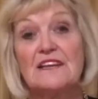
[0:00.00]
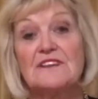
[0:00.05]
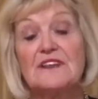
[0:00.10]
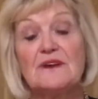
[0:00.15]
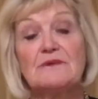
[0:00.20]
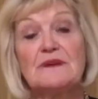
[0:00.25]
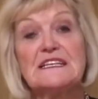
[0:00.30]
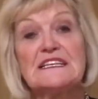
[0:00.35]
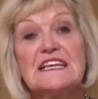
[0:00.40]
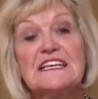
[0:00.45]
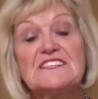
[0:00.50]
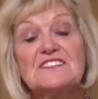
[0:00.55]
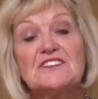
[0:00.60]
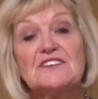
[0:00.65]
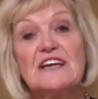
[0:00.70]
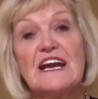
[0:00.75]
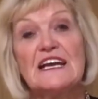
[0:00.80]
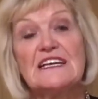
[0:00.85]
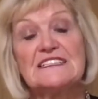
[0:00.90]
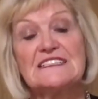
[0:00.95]
that we need to
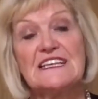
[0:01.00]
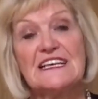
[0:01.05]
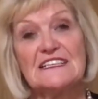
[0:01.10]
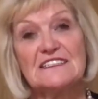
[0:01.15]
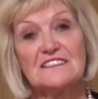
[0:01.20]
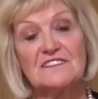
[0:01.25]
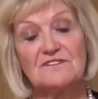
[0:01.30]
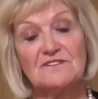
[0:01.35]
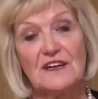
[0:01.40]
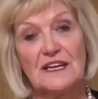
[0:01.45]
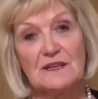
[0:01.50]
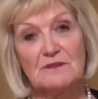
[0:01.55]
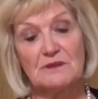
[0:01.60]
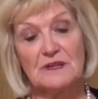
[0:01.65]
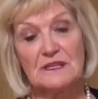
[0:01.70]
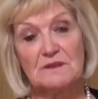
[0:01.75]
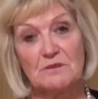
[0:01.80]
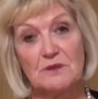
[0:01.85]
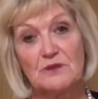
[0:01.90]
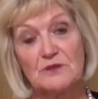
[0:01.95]
identify
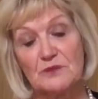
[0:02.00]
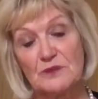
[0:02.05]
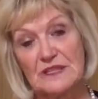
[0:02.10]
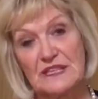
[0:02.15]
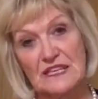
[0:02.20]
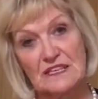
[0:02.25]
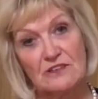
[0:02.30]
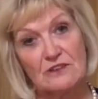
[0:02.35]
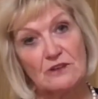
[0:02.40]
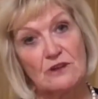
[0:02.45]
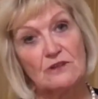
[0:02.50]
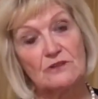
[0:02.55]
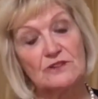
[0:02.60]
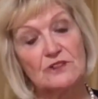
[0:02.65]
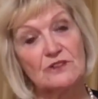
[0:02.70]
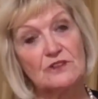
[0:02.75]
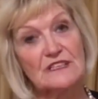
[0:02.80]
with both within our own